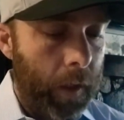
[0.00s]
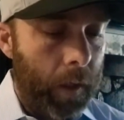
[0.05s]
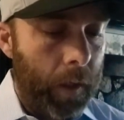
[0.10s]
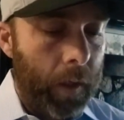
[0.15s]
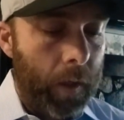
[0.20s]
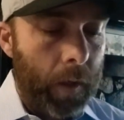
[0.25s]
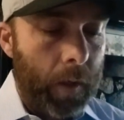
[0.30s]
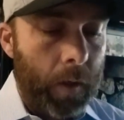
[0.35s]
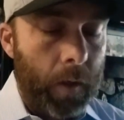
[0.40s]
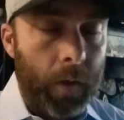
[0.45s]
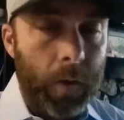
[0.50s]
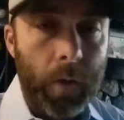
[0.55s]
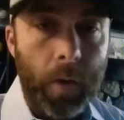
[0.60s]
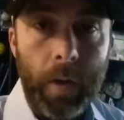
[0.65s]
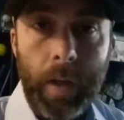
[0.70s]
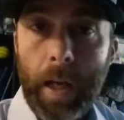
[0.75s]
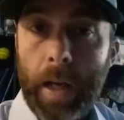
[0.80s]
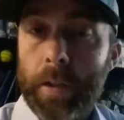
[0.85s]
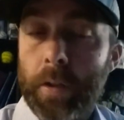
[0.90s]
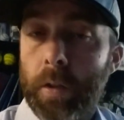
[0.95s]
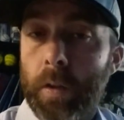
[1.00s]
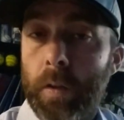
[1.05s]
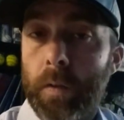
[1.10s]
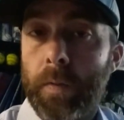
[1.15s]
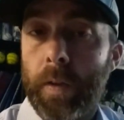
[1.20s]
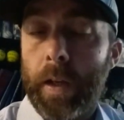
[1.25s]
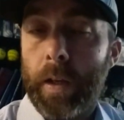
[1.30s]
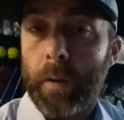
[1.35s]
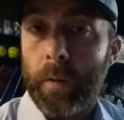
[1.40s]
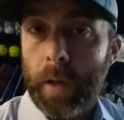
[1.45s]
your national
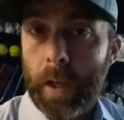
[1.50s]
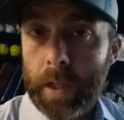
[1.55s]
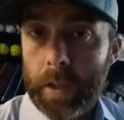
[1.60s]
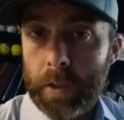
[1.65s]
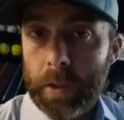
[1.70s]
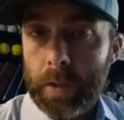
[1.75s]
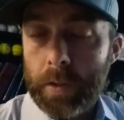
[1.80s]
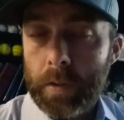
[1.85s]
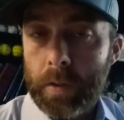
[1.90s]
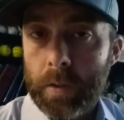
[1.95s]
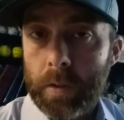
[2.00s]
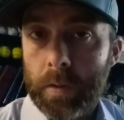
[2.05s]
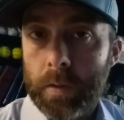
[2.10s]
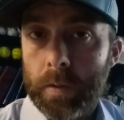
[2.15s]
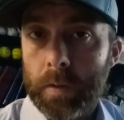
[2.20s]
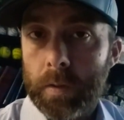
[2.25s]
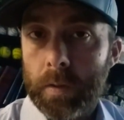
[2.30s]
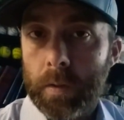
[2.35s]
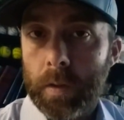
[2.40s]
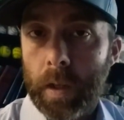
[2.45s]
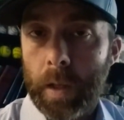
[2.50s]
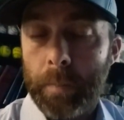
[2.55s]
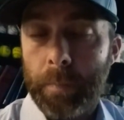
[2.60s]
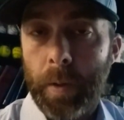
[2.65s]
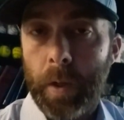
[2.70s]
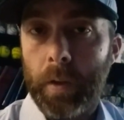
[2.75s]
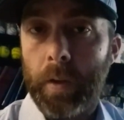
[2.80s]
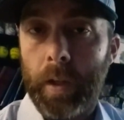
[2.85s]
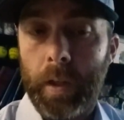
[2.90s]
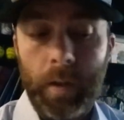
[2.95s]
federations, in
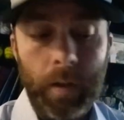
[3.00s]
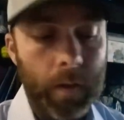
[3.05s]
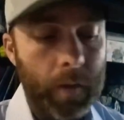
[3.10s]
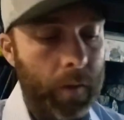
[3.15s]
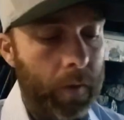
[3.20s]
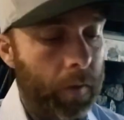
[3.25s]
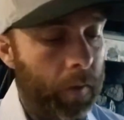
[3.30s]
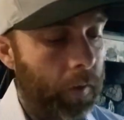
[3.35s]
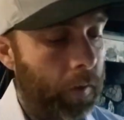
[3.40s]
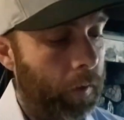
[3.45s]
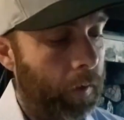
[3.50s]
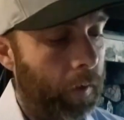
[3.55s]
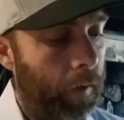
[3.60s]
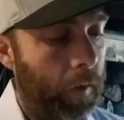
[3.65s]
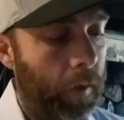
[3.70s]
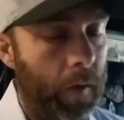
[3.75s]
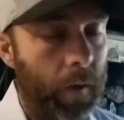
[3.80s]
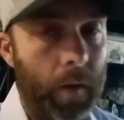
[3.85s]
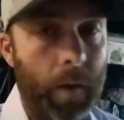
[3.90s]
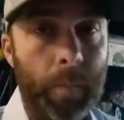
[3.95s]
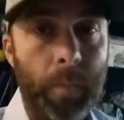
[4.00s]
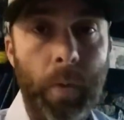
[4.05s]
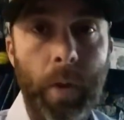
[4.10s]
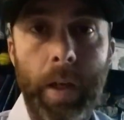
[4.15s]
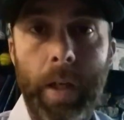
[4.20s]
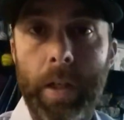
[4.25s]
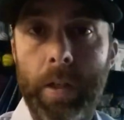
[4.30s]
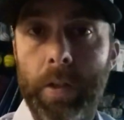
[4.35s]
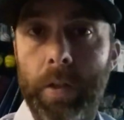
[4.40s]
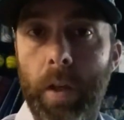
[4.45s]
particular the British
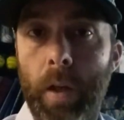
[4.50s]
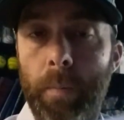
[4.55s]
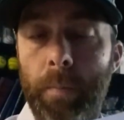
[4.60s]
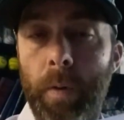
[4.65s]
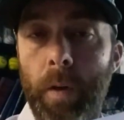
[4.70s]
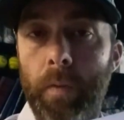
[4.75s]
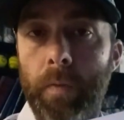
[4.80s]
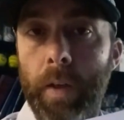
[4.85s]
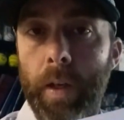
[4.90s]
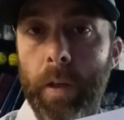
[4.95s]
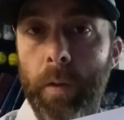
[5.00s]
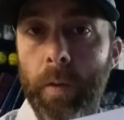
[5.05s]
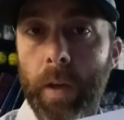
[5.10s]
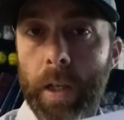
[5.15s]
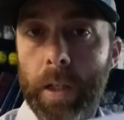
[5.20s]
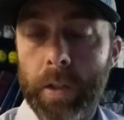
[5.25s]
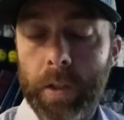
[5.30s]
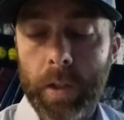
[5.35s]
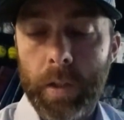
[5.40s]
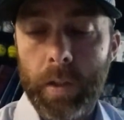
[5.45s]
Softball Federation,